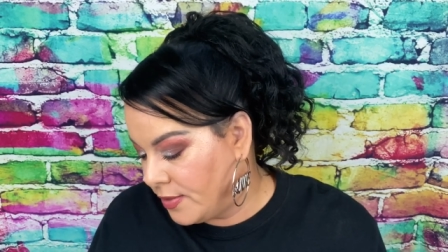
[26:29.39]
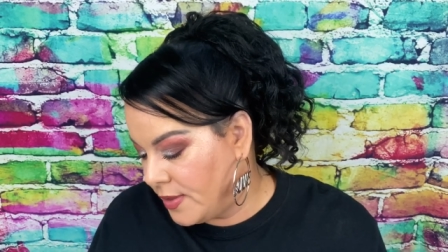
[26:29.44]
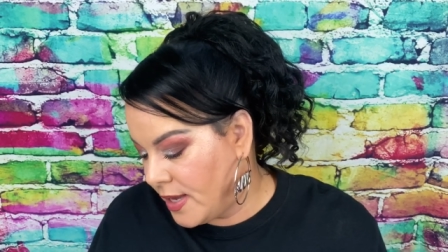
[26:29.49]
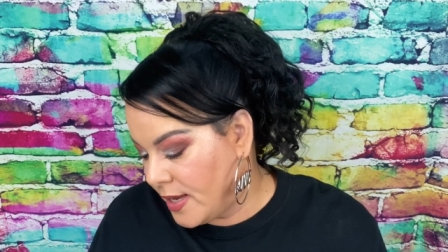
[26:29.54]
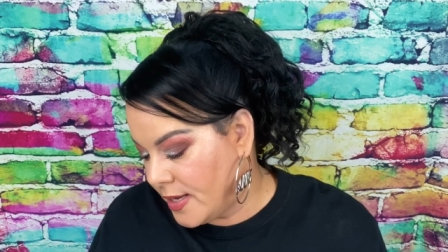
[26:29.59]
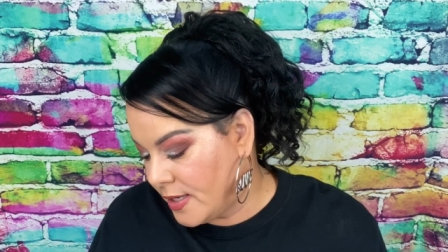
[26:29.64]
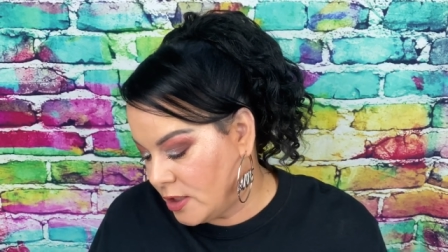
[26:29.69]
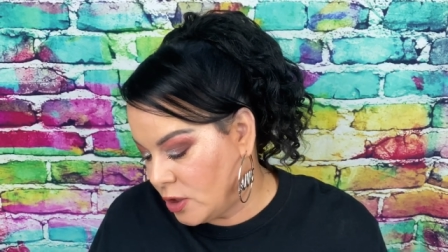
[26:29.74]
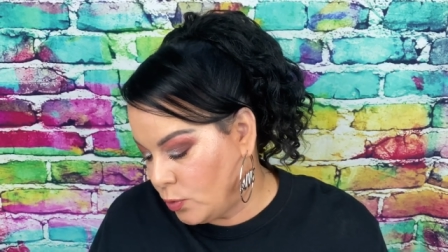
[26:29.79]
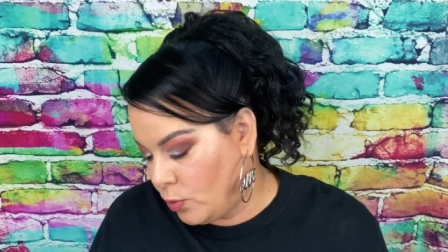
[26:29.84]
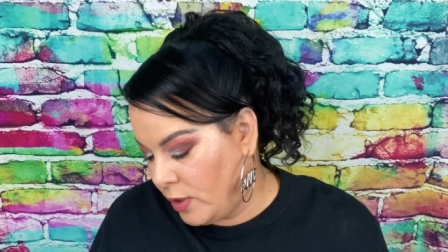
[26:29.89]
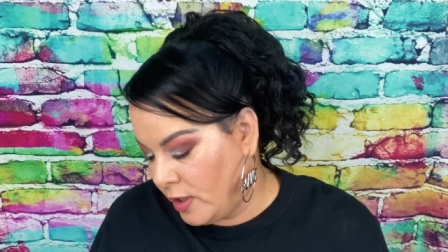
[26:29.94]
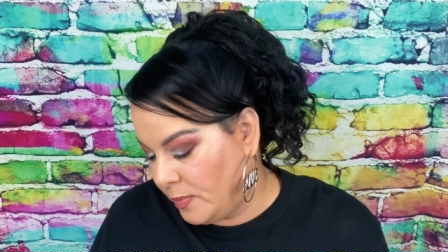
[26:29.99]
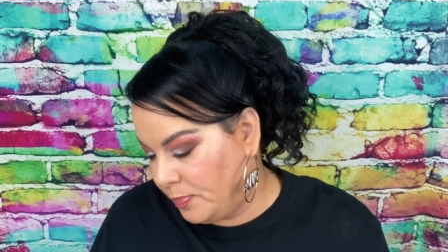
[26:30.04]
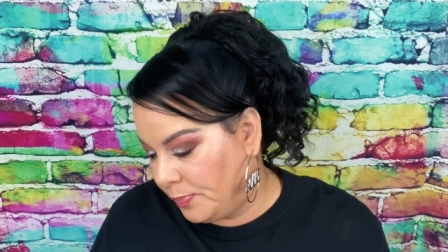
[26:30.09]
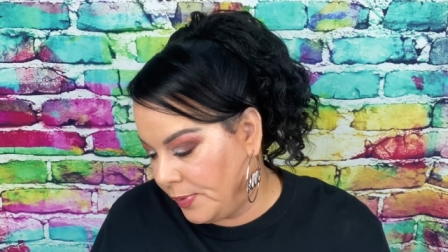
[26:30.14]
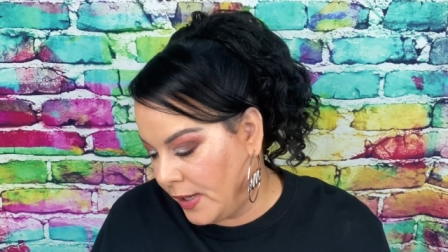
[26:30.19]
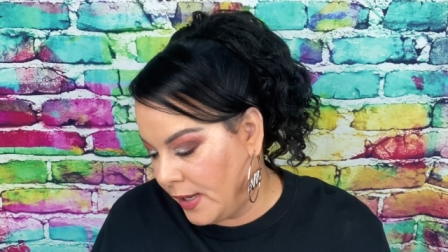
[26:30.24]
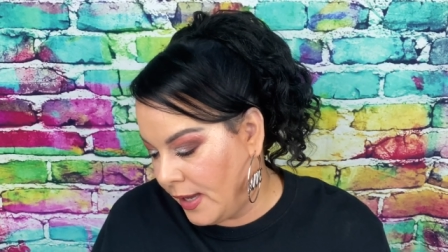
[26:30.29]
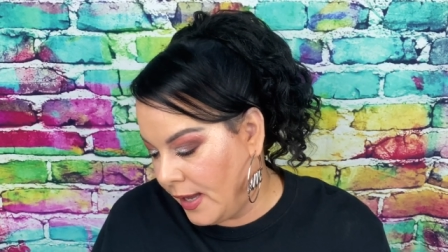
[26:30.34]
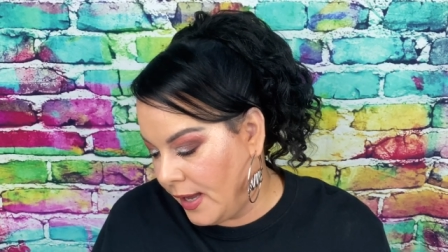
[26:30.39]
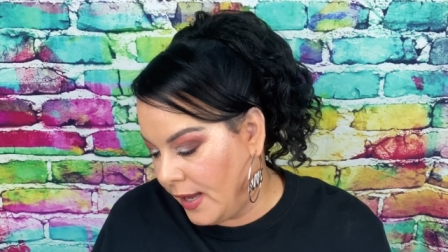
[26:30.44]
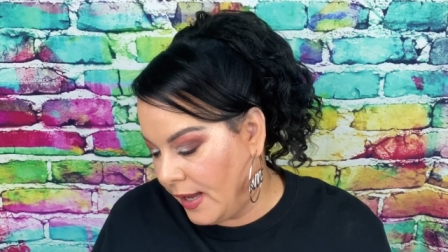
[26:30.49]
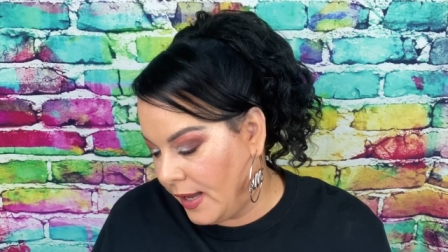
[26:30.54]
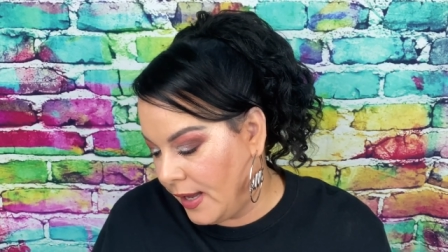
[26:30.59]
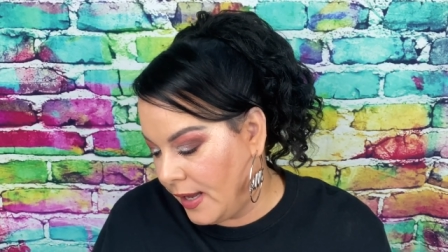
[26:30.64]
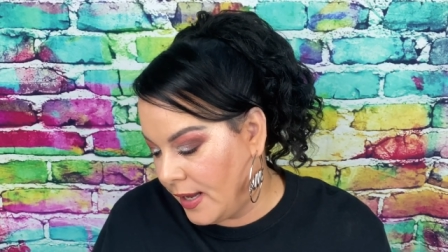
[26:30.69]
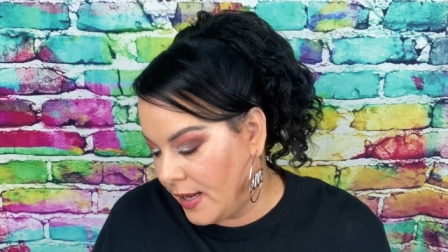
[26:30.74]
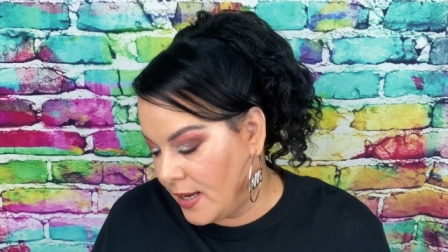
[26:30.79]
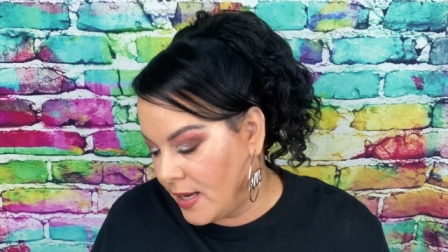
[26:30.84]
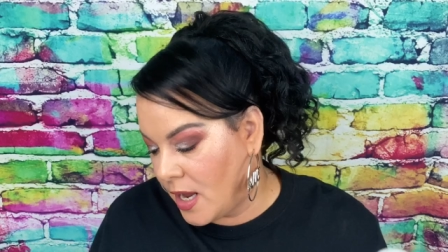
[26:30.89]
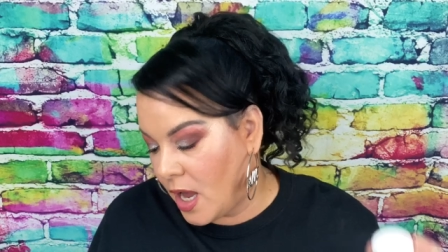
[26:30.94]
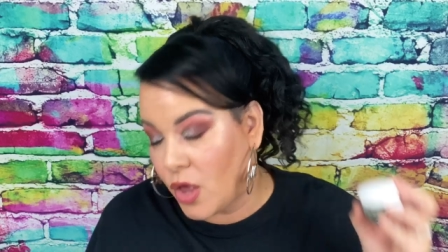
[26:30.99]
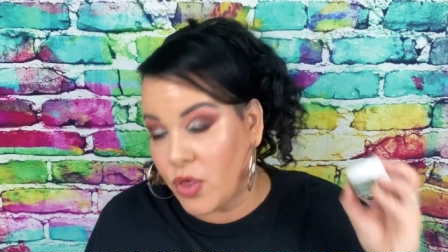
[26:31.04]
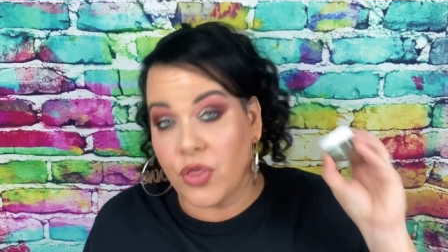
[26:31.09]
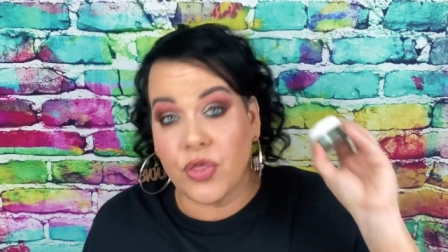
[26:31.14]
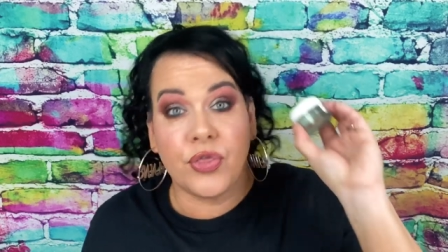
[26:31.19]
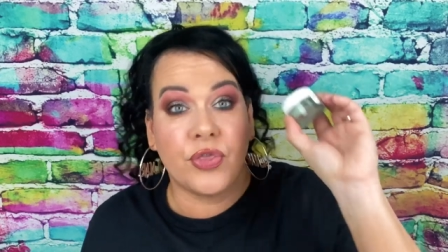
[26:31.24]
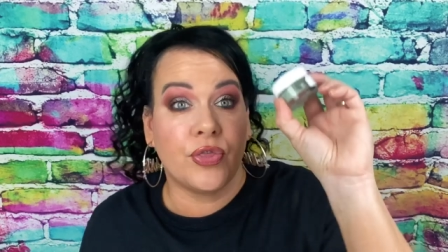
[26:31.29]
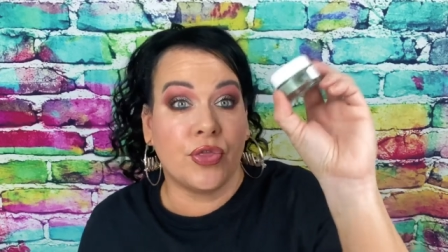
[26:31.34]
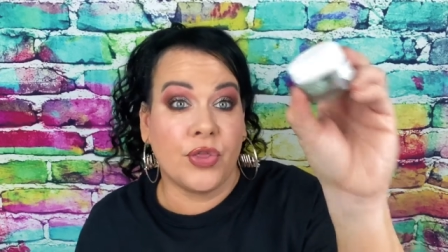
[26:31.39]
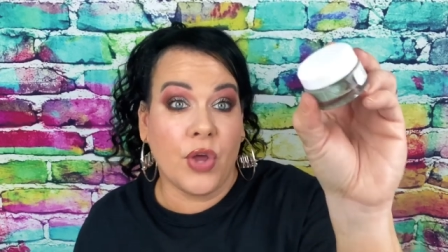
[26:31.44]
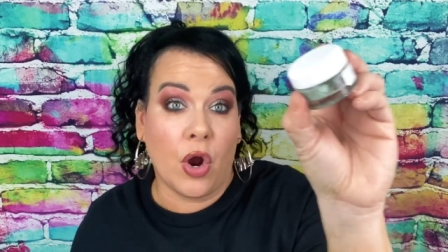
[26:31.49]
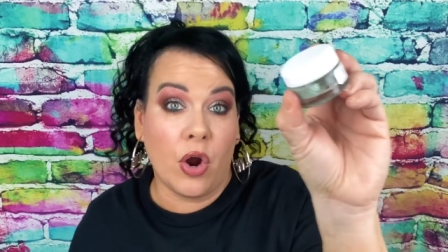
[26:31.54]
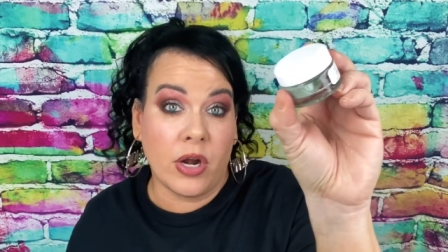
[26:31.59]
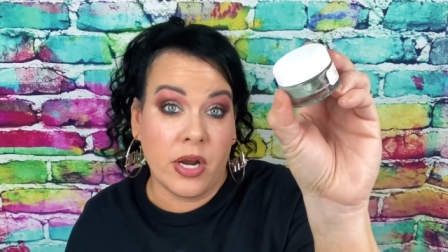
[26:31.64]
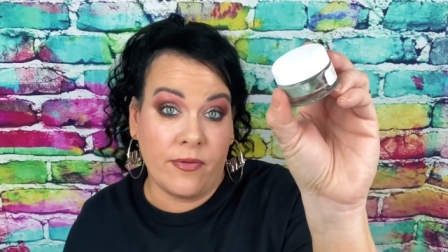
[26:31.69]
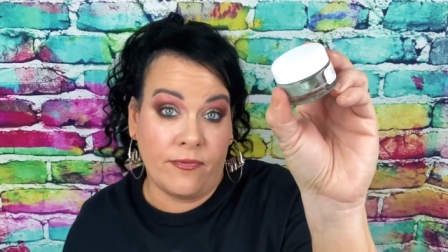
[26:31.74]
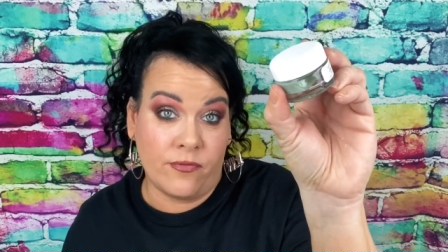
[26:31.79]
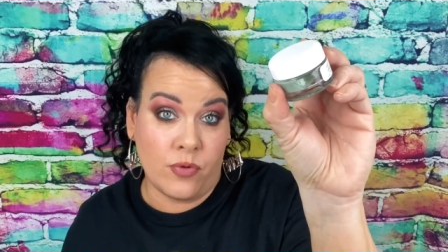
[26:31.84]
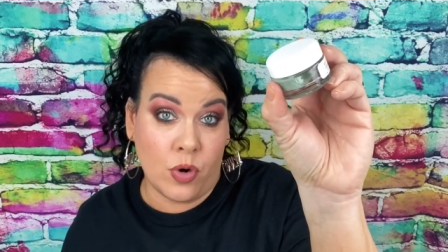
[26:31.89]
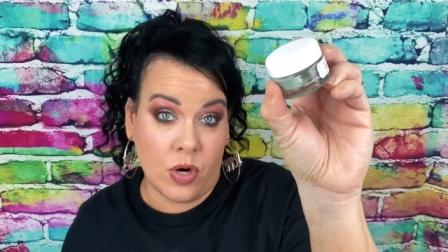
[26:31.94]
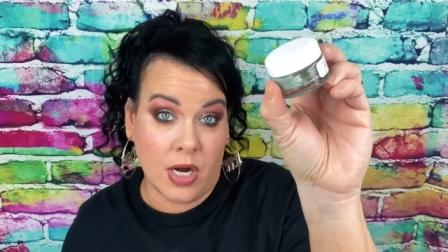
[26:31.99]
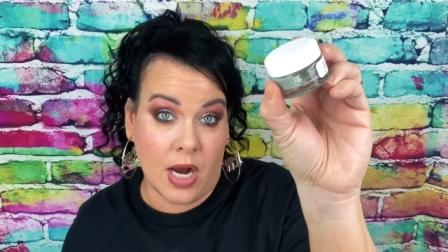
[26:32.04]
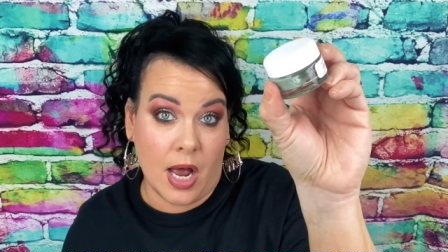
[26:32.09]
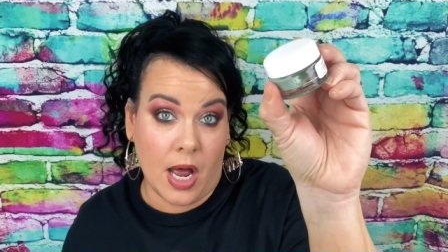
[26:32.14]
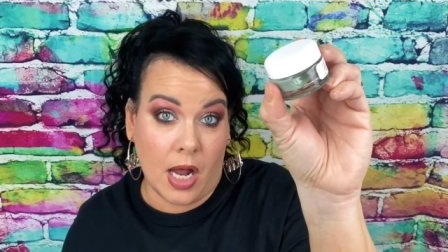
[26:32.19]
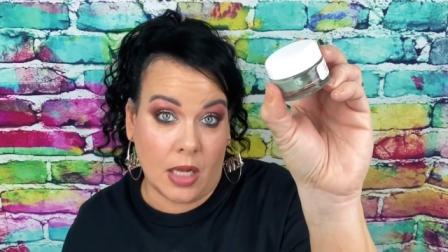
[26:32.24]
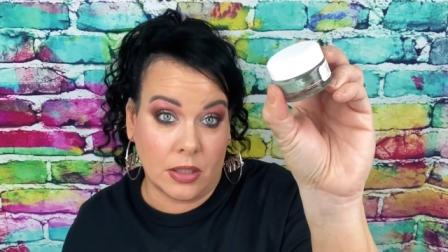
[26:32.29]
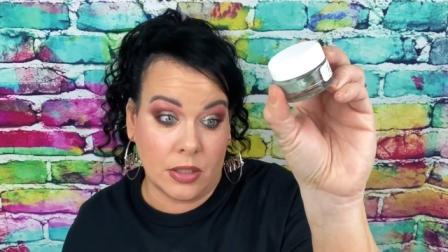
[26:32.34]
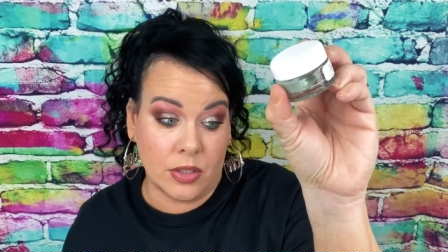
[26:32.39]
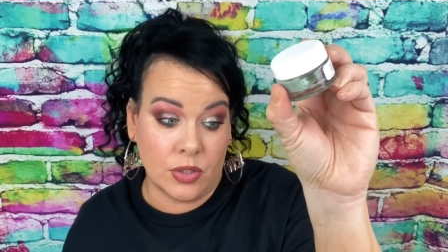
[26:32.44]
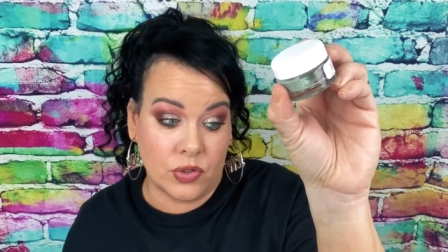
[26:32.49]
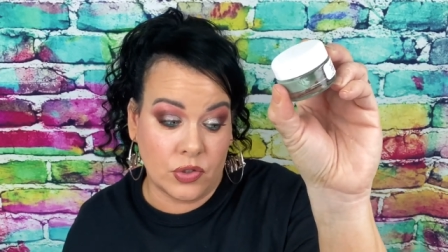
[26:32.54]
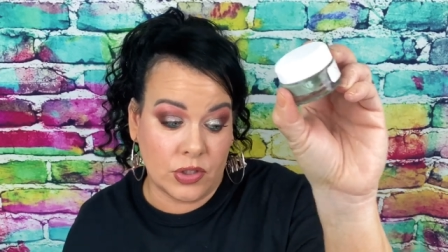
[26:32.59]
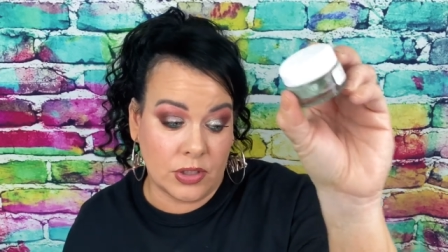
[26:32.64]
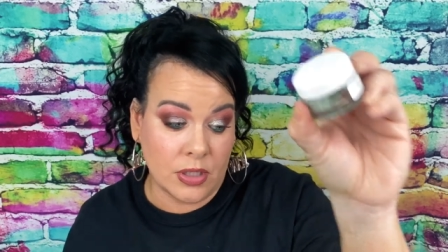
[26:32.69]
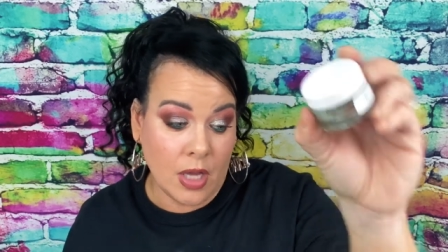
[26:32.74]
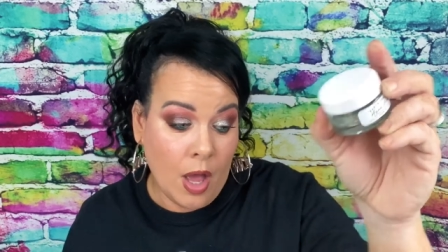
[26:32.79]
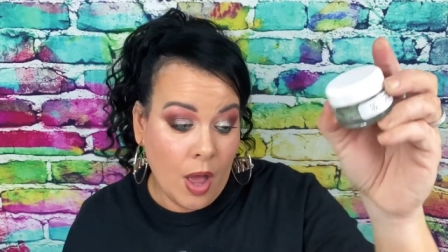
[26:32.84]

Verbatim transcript: this would be $34.